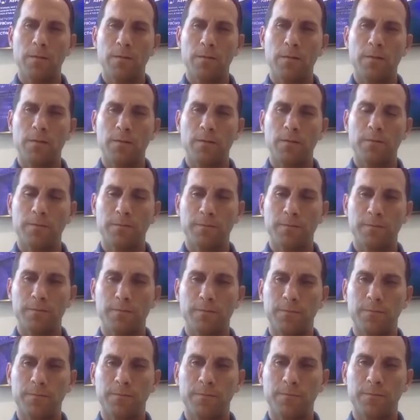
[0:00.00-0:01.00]

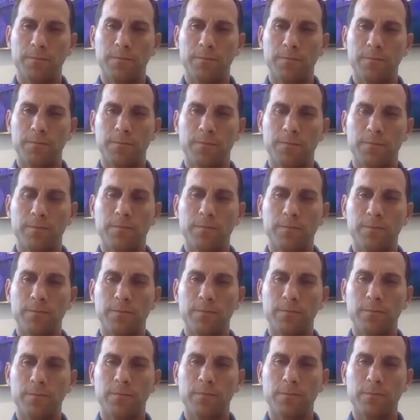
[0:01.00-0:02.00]

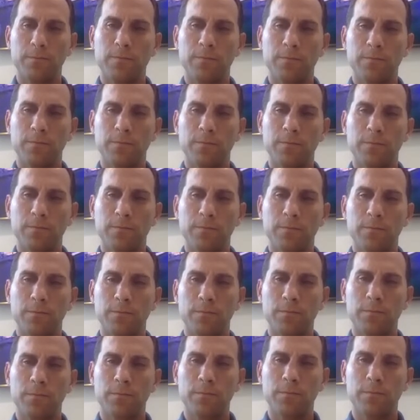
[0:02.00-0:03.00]

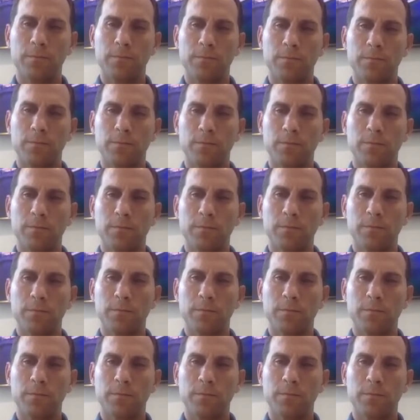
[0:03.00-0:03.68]
No words are spoken by the person on screen.